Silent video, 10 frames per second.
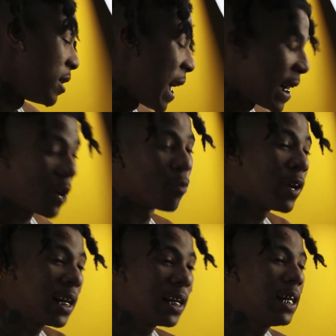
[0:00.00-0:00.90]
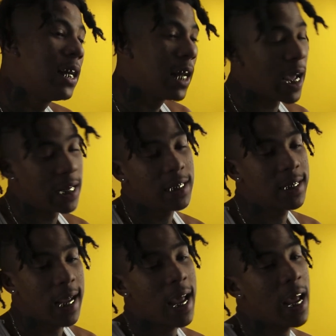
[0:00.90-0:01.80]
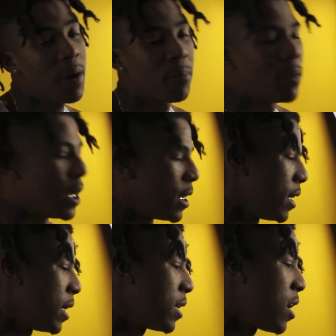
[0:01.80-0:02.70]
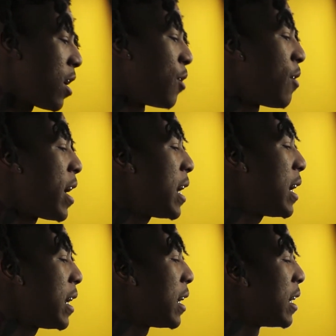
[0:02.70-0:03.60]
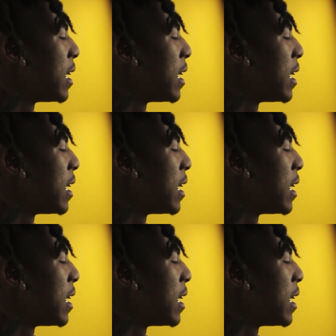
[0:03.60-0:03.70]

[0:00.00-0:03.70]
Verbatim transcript: that they really need at this time, but it started raining,